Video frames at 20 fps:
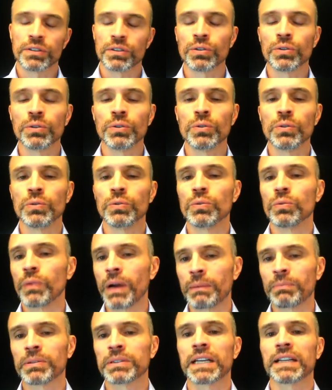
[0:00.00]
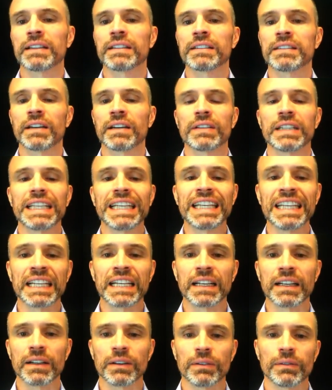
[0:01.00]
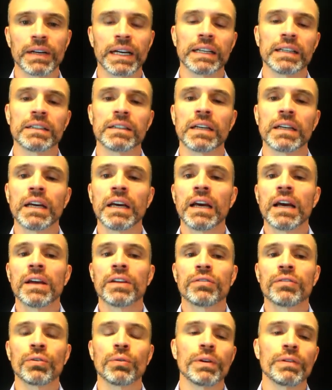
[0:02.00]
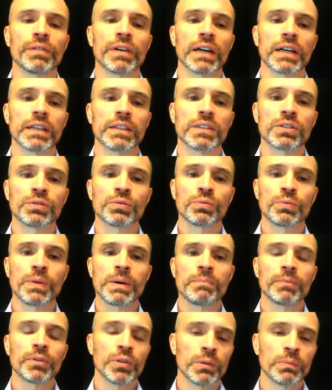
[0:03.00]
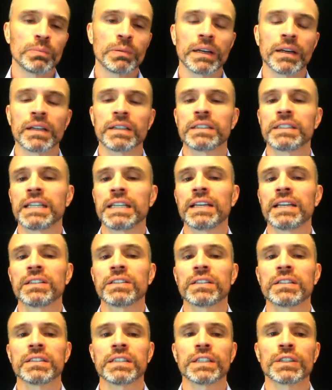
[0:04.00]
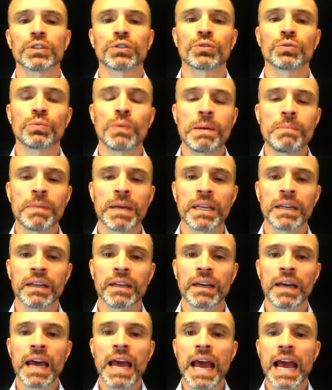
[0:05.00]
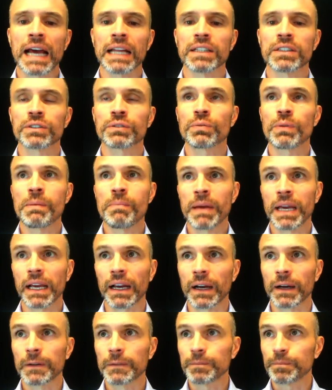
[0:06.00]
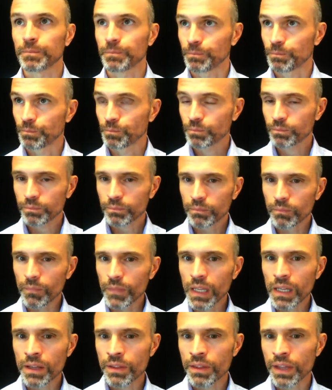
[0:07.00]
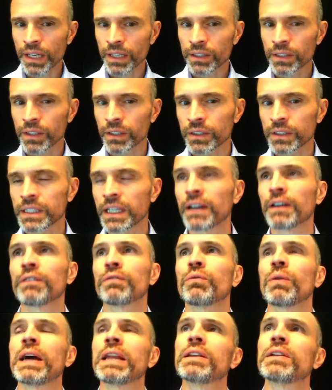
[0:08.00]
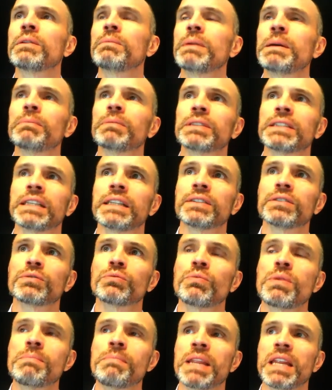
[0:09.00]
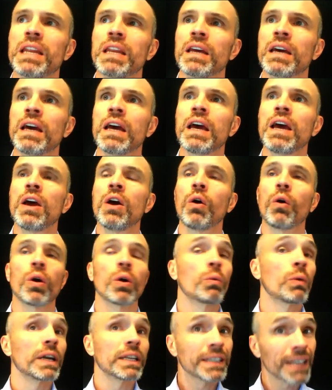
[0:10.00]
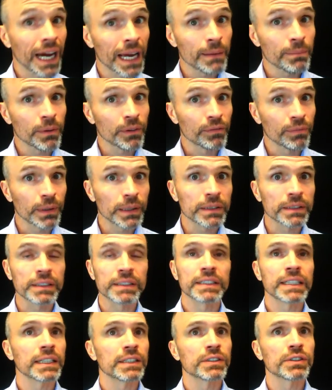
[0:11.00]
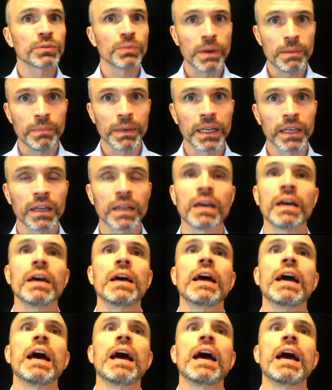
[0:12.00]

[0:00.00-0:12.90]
to represent the sound ing, right? So we've got two pronunciations here, swimmin' and swimming. Think to yourself, when do people say swimmin', or what type of person says swimmin'?